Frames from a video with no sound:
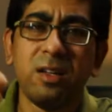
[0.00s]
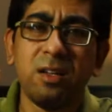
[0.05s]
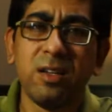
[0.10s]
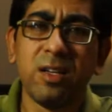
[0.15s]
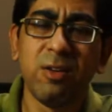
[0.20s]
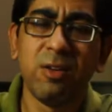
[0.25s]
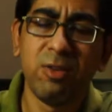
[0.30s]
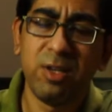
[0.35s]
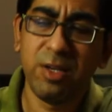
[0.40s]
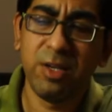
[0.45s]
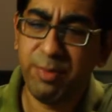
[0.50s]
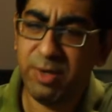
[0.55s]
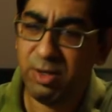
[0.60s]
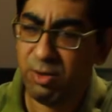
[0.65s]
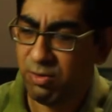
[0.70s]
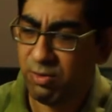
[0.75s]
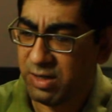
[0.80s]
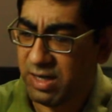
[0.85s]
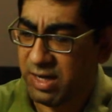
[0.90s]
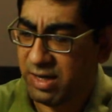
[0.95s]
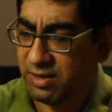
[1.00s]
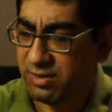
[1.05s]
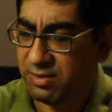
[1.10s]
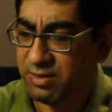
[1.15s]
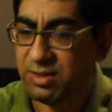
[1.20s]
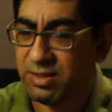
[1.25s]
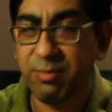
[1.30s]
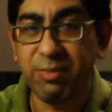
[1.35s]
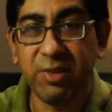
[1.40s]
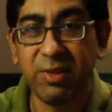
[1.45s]
Now let me look at
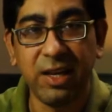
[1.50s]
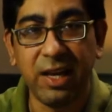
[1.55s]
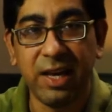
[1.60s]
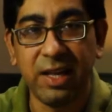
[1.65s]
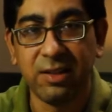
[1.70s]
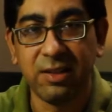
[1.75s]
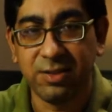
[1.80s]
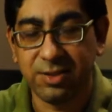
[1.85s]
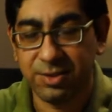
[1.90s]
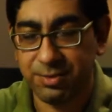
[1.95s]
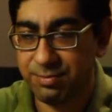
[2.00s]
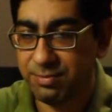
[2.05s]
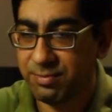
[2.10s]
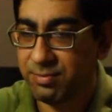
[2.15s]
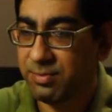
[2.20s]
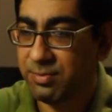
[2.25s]
something else.